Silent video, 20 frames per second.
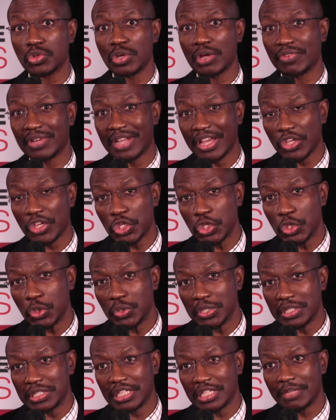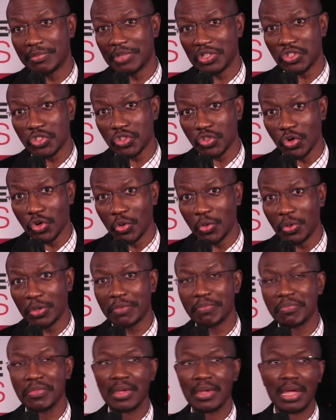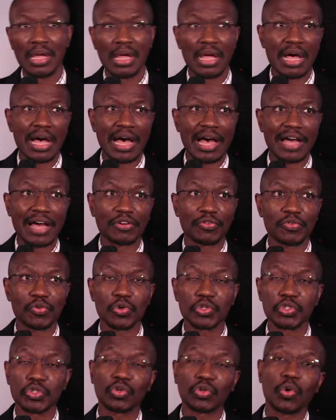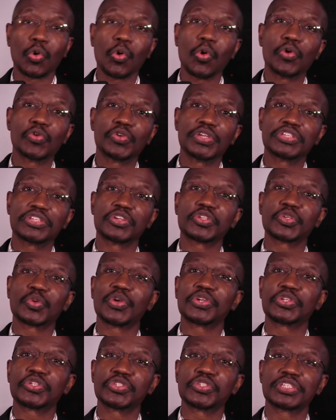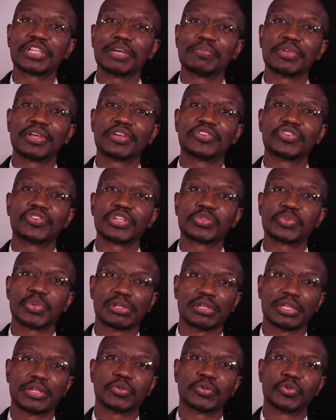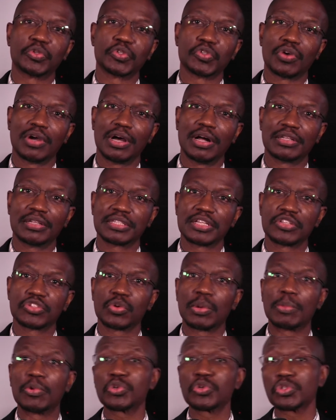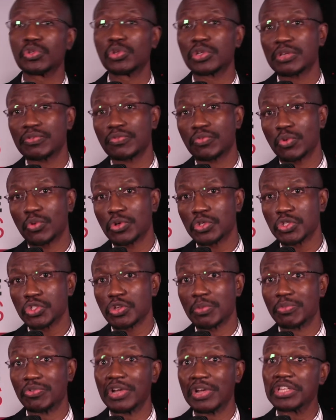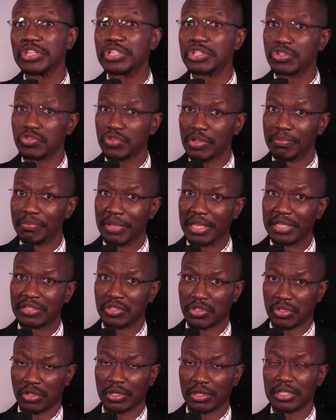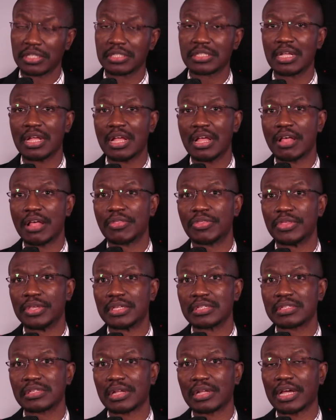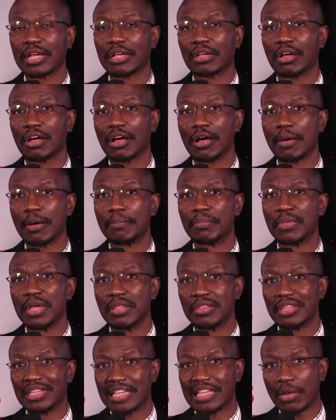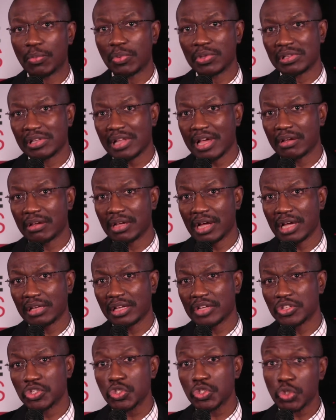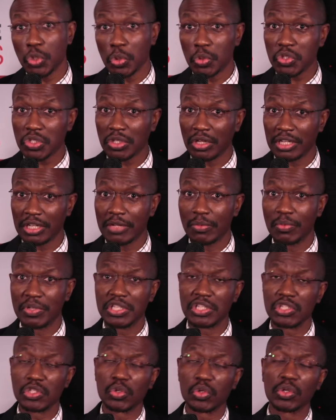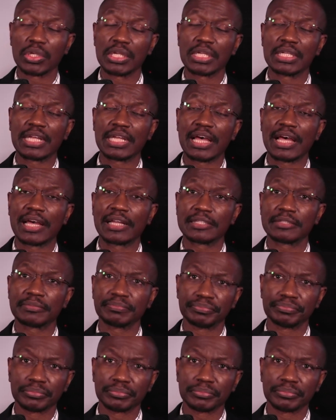who have an acute ischemic stroke. And of course, not all research questions can be addressed with clinical trials. And so I'm also looking forward to some registry-based studies, things like the Get With Guidelines Stroke Study, which is looking at